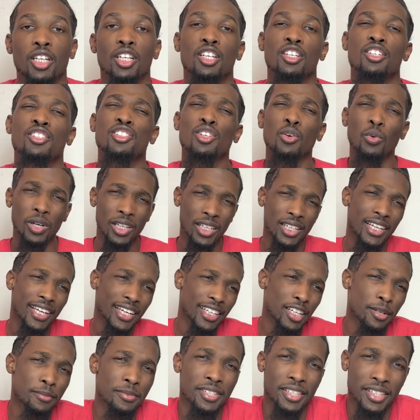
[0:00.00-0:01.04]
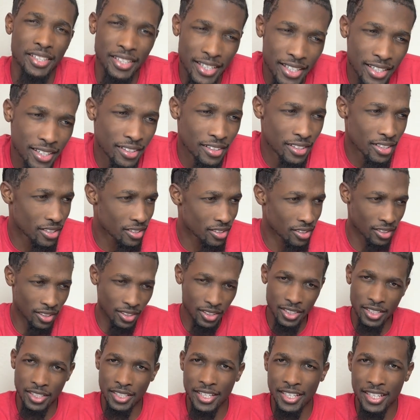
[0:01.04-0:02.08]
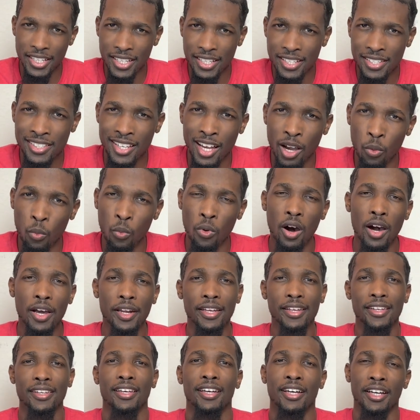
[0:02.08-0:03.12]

So what led up to getting this gun is I wanted